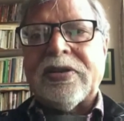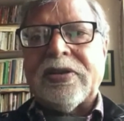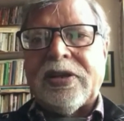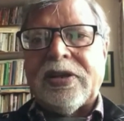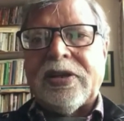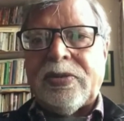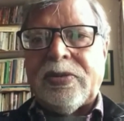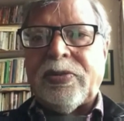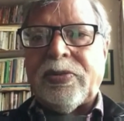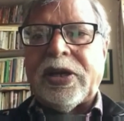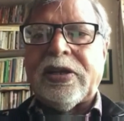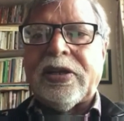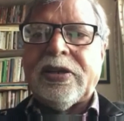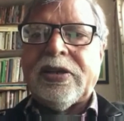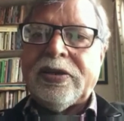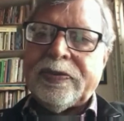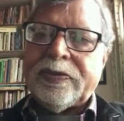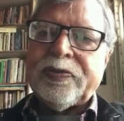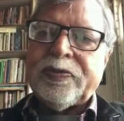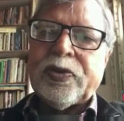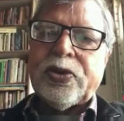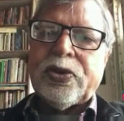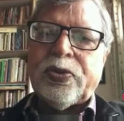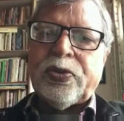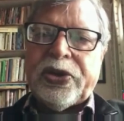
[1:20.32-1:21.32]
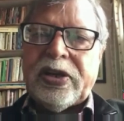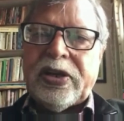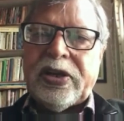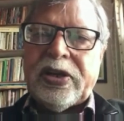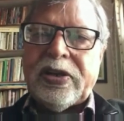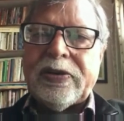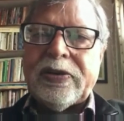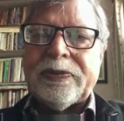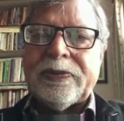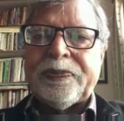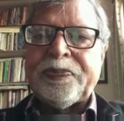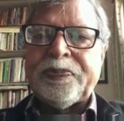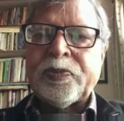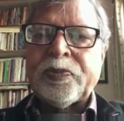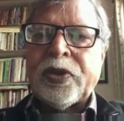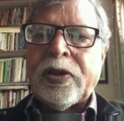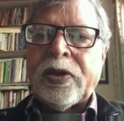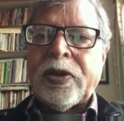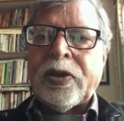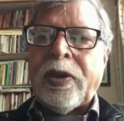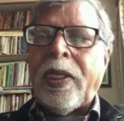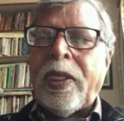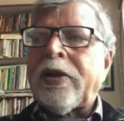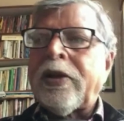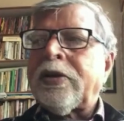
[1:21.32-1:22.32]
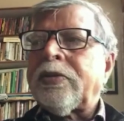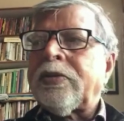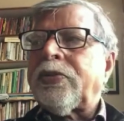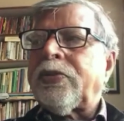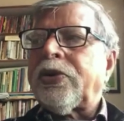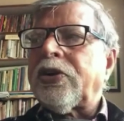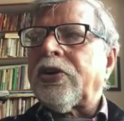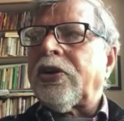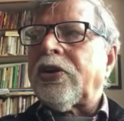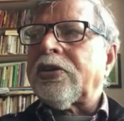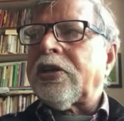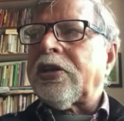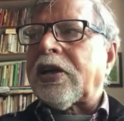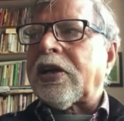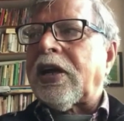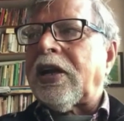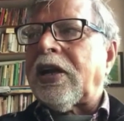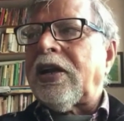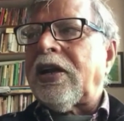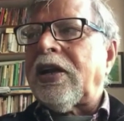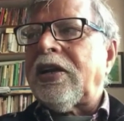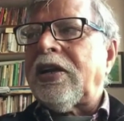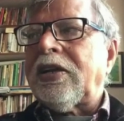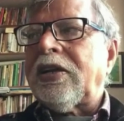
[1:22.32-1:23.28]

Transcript: sufferer in my opinion, because